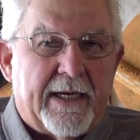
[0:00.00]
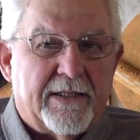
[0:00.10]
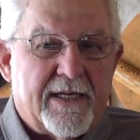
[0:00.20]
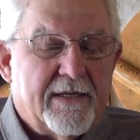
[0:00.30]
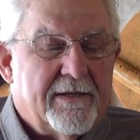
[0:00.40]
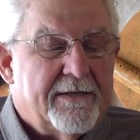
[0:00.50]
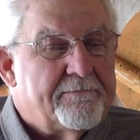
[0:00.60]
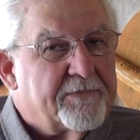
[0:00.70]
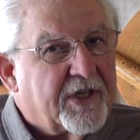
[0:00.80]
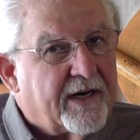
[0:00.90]
And then
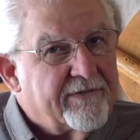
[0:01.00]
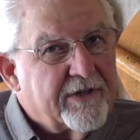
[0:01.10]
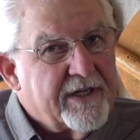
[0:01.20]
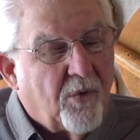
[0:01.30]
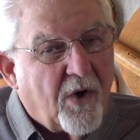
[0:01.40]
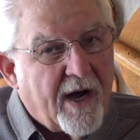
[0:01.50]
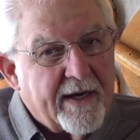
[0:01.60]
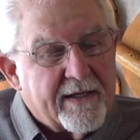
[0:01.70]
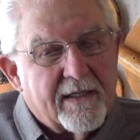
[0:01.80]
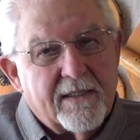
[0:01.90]
covering
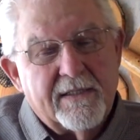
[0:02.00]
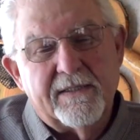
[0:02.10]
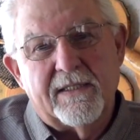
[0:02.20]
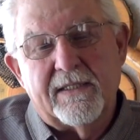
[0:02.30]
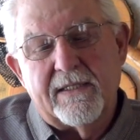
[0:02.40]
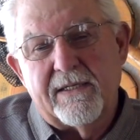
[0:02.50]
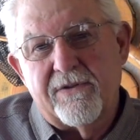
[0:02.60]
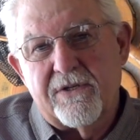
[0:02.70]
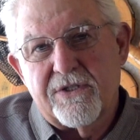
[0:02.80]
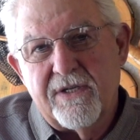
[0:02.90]
water,
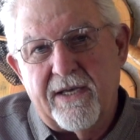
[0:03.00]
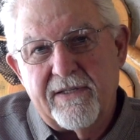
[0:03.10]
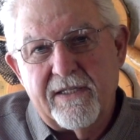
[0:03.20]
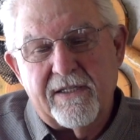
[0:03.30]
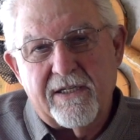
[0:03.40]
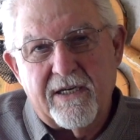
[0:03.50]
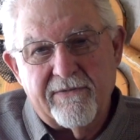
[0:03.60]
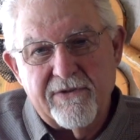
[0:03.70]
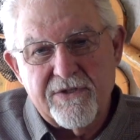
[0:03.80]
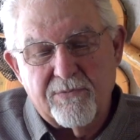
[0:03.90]
there's nothing that
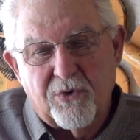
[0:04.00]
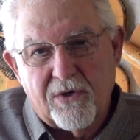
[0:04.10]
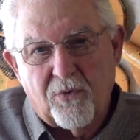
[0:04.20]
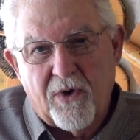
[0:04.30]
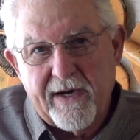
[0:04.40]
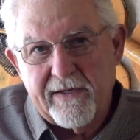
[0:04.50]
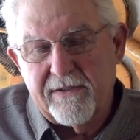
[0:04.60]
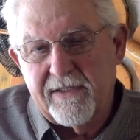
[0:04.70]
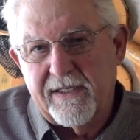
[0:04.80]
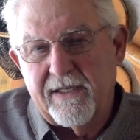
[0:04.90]
covers more
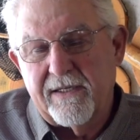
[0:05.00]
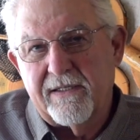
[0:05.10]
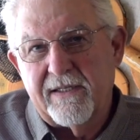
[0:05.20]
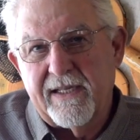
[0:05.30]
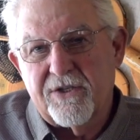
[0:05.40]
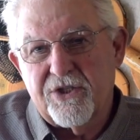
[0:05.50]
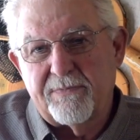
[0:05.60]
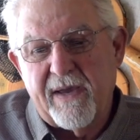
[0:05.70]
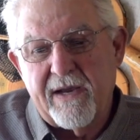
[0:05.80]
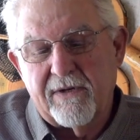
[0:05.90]
water than a
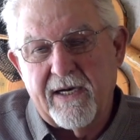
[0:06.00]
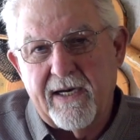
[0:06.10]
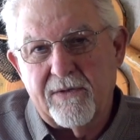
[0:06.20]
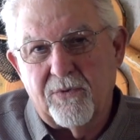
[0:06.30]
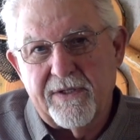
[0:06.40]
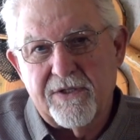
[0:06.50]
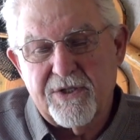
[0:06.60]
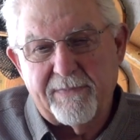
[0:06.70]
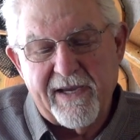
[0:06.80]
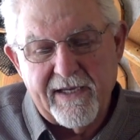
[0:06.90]
Spey rod with a
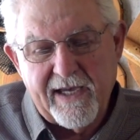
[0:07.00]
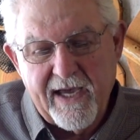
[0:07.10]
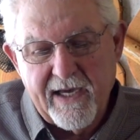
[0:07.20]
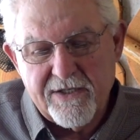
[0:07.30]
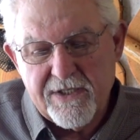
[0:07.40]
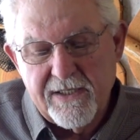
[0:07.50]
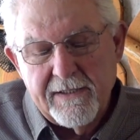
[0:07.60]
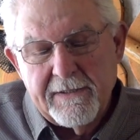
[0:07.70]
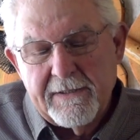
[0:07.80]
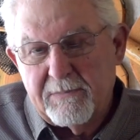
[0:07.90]
Spey cast,
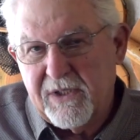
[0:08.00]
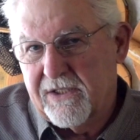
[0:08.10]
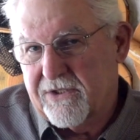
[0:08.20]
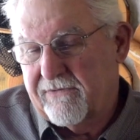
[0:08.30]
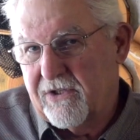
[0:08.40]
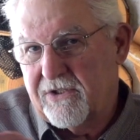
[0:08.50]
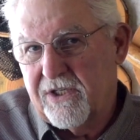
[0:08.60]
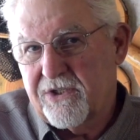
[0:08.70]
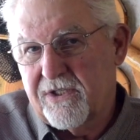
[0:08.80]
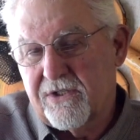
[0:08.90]
because of the
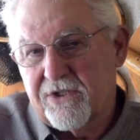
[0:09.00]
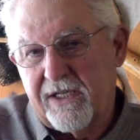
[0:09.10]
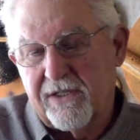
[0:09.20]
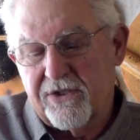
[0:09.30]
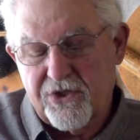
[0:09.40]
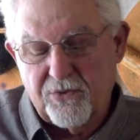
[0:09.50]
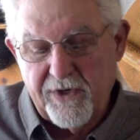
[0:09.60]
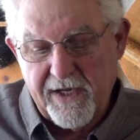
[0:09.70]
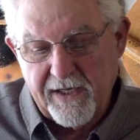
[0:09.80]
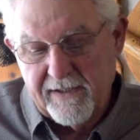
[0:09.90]
distance and the
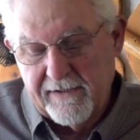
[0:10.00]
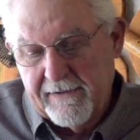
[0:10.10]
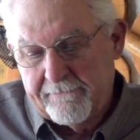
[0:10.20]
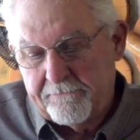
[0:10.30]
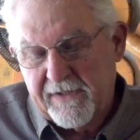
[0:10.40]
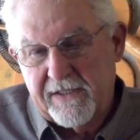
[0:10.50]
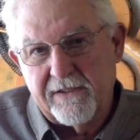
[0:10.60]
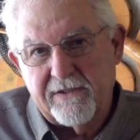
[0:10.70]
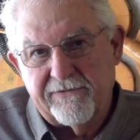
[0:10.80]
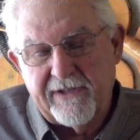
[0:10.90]
swing
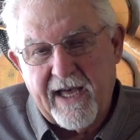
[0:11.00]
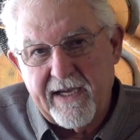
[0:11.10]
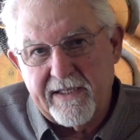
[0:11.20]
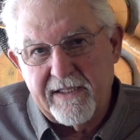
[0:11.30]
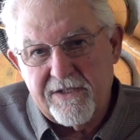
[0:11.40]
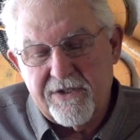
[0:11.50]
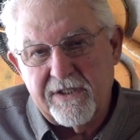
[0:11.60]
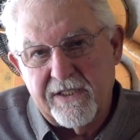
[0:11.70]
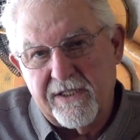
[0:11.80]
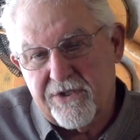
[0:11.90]
that the fly gets
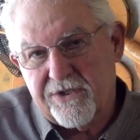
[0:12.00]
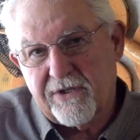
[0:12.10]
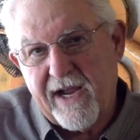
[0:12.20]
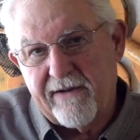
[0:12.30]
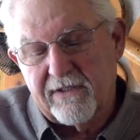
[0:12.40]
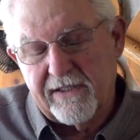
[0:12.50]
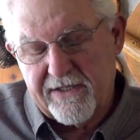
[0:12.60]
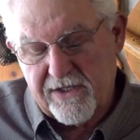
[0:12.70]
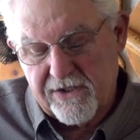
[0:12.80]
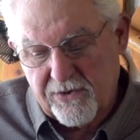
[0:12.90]
in its travel
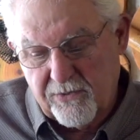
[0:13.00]
as it